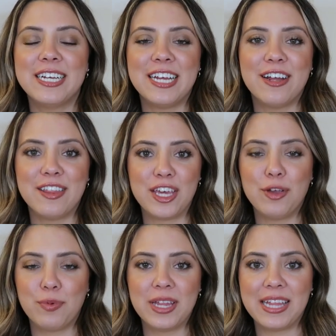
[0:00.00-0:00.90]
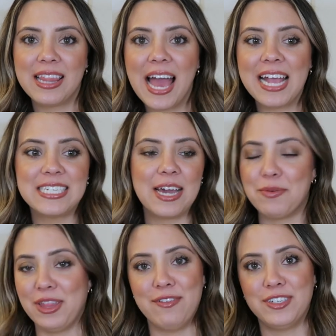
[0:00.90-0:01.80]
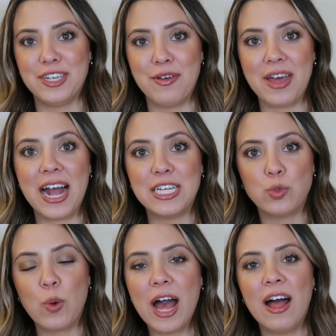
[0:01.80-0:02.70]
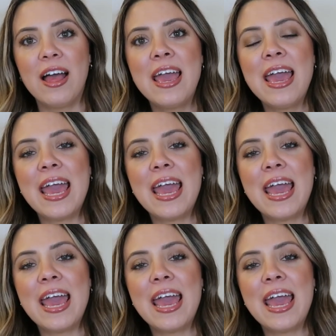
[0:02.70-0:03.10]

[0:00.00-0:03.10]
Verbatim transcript: in here that you really liked, I would love to know that as well.